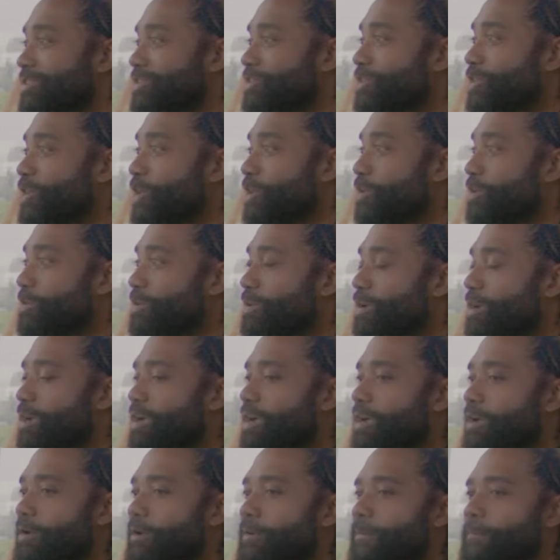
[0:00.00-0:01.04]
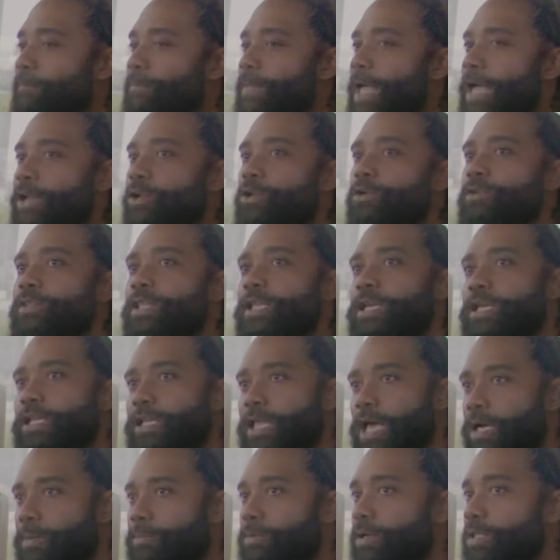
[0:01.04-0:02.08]
I know that a
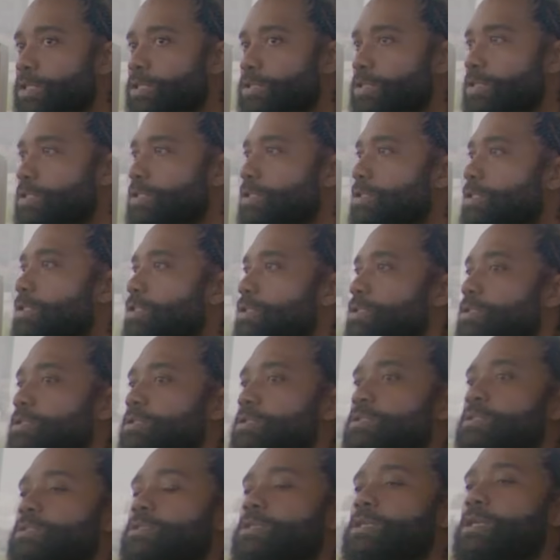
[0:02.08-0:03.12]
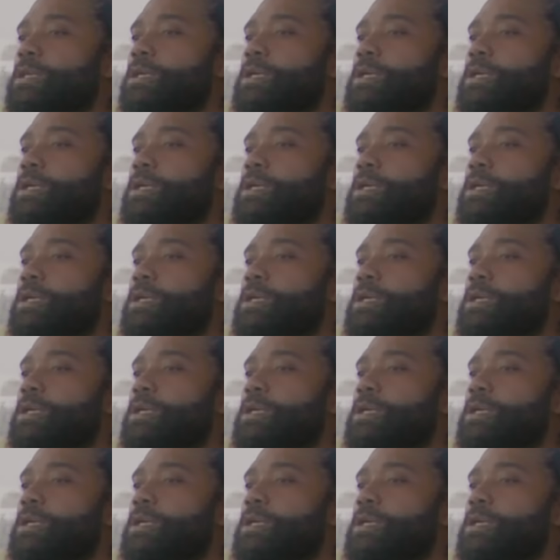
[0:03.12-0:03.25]
lot of brothers and sisters,